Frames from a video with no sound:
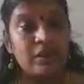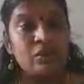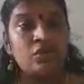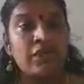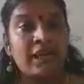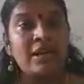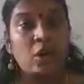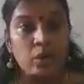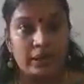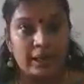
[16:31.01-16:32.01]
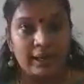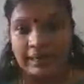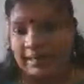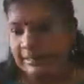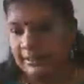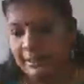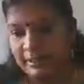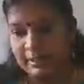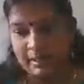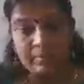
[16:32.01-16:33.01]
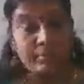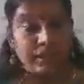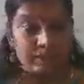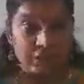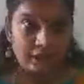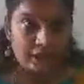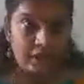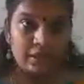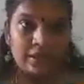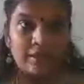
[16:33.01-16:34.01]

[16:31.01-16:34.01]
So we can organize some cultural